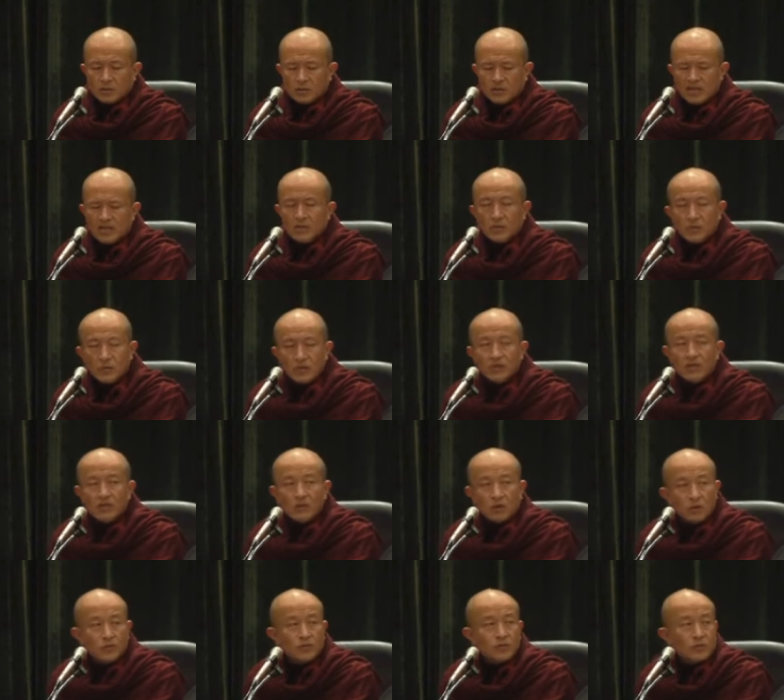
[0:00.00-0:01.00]
that
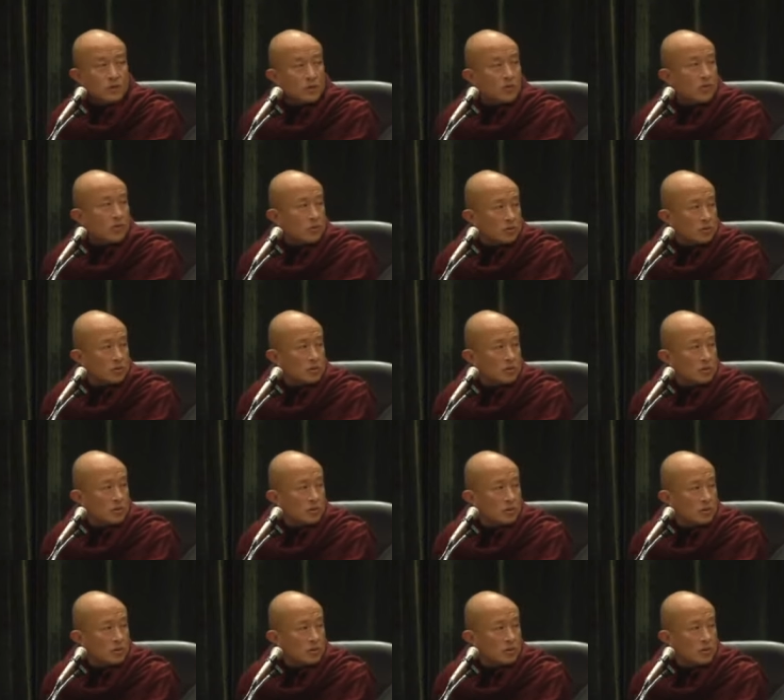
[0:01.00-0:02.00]
which
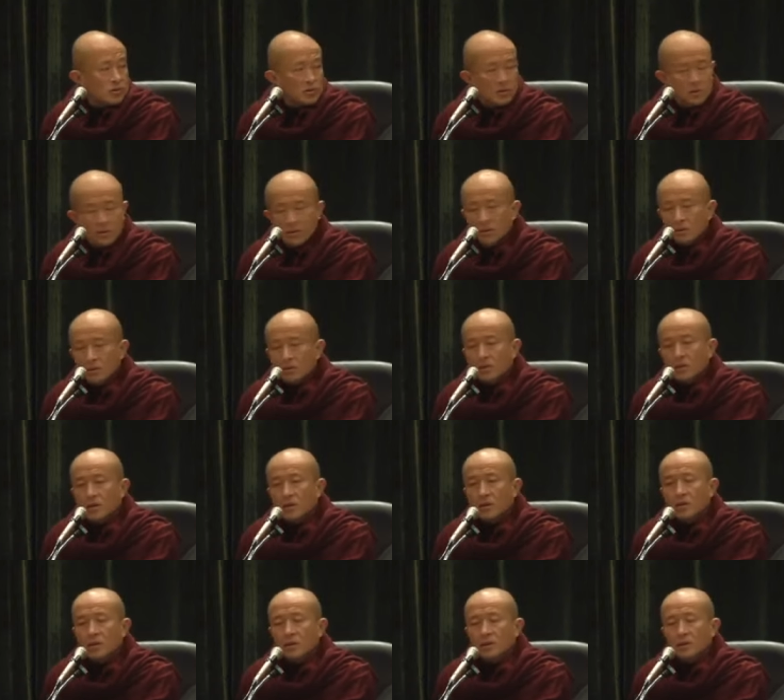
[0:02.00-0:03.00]
obscures
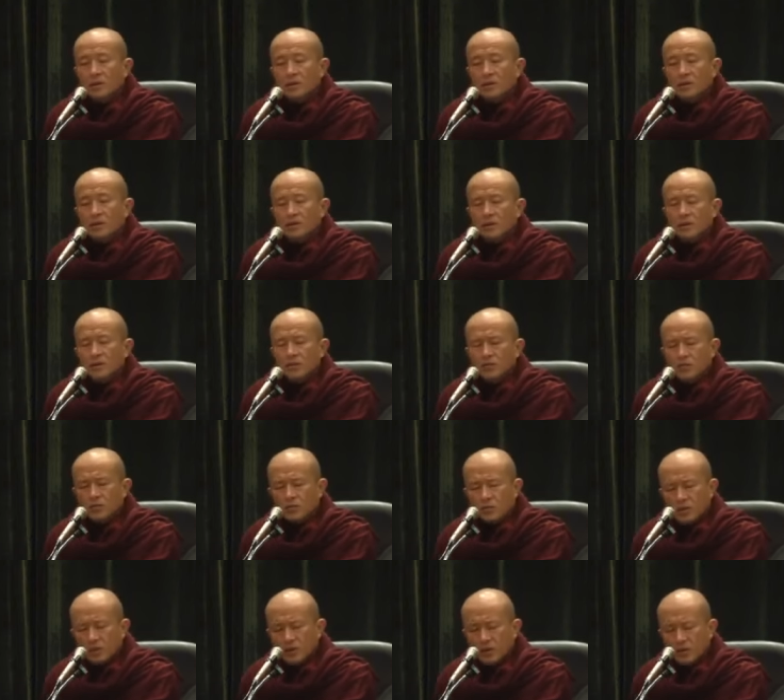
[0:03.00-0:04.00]
the
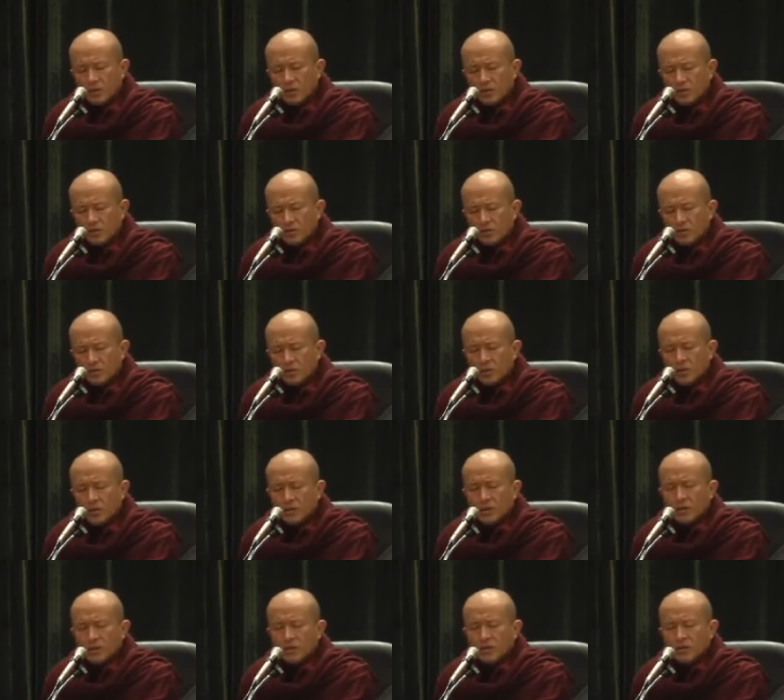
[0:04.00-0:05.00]
Buddha nature,
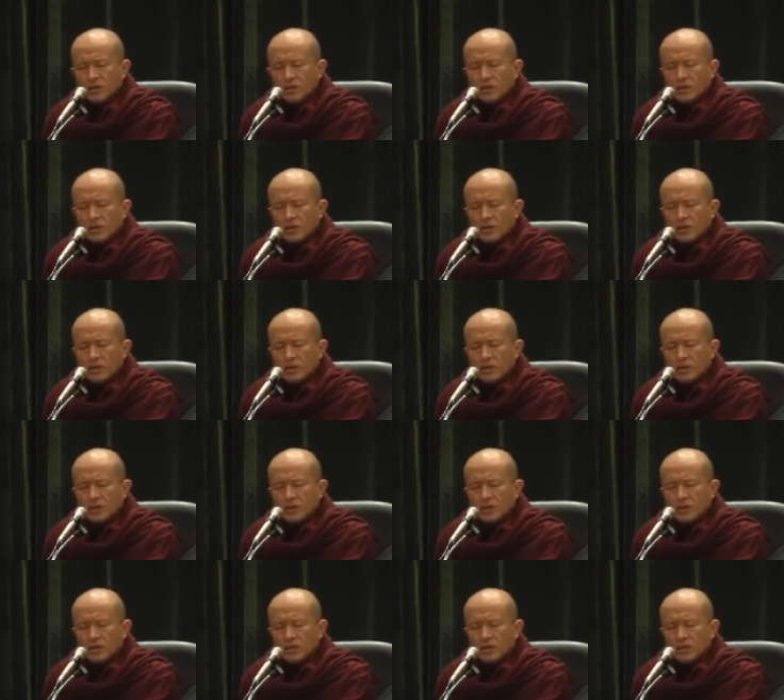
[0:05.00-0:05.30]
and